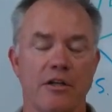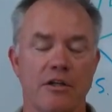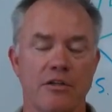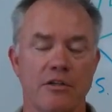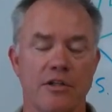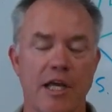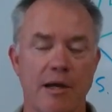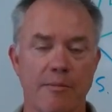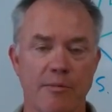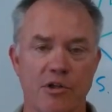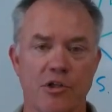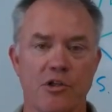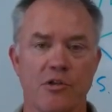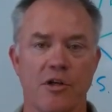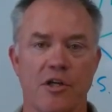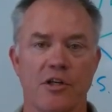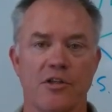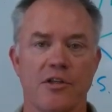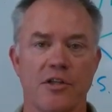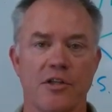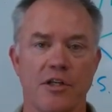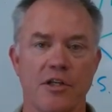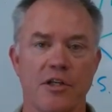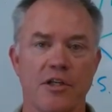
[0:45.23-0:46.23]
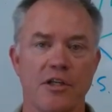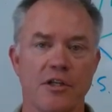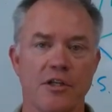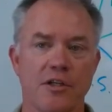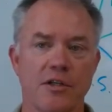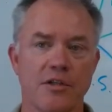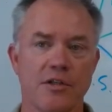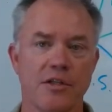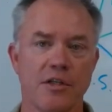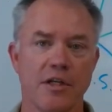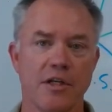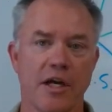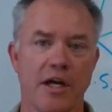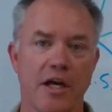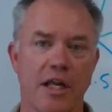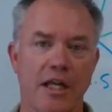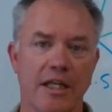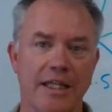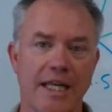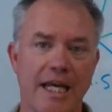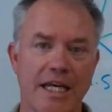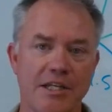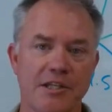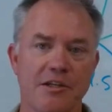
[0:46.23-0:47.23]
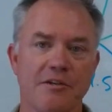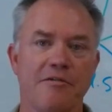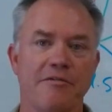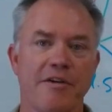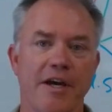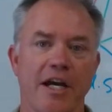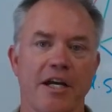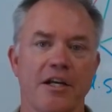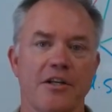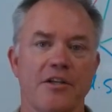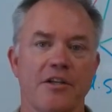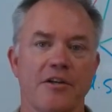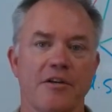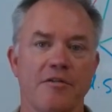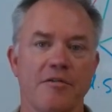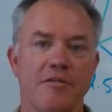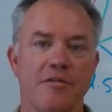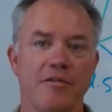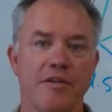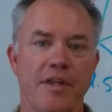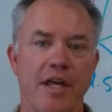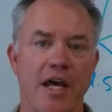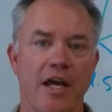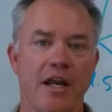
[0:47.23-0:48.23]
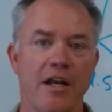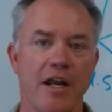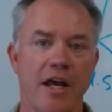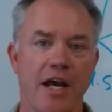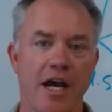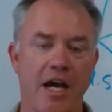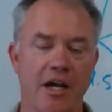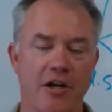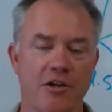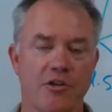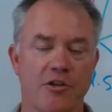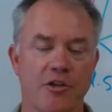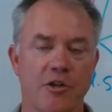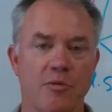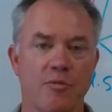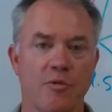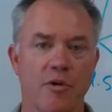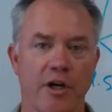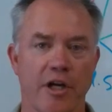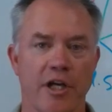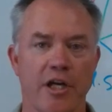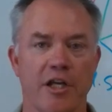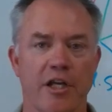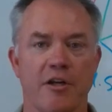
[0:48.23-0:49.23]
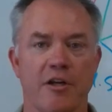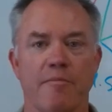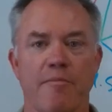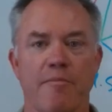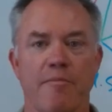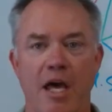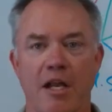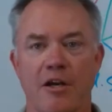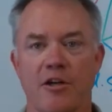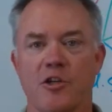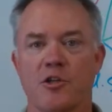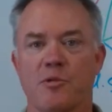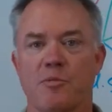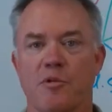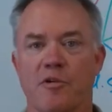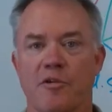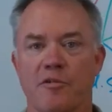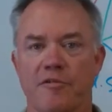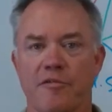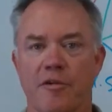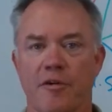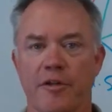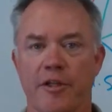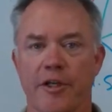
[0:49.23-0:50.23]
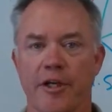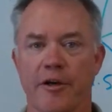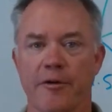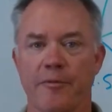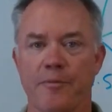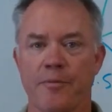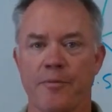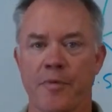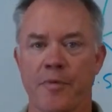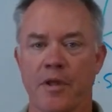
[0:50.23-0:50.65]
demonstrates that it is less effective than actually working in a managed portfolio.